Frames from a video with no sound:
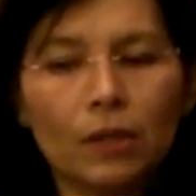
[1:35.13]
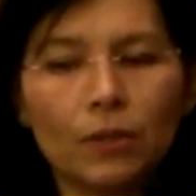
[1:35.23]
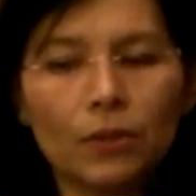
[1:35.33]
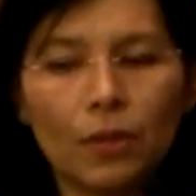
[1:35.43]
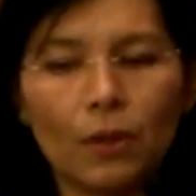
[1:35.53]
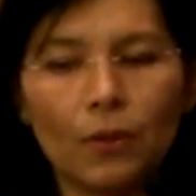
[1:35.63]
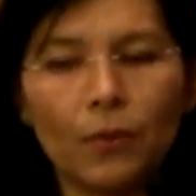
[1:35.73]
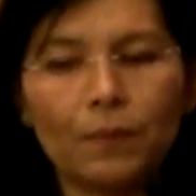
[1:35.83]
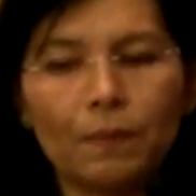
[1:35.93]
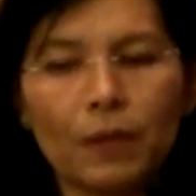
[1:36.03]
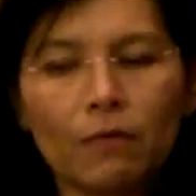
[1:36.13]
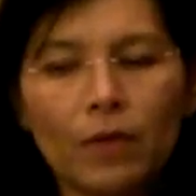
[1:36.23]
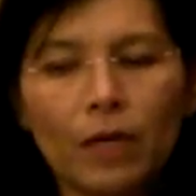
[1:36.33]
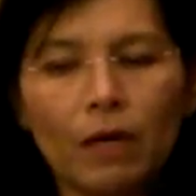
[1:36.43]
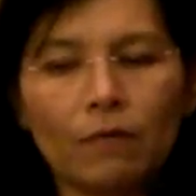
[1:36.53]
So
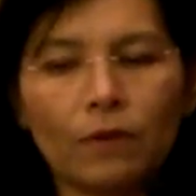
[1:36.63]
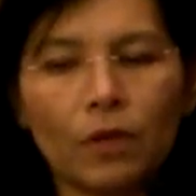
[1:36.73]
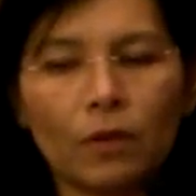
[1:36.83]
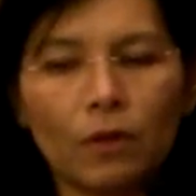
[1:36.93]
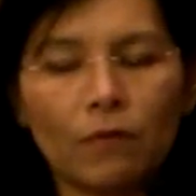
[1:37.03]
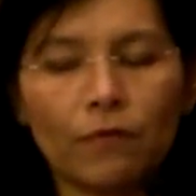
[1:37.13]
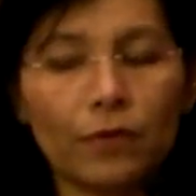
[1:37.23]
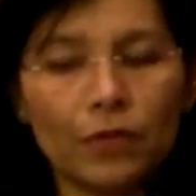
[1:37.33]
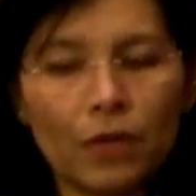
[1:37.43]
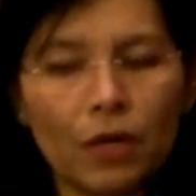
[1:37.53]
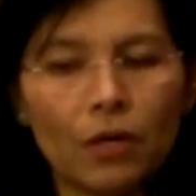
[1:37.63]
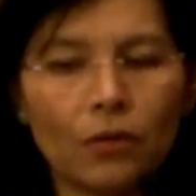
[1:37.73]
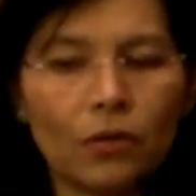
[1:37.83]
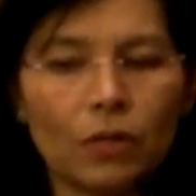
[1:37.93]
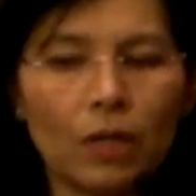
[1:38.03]
we have a lot of
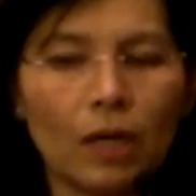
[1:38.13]
research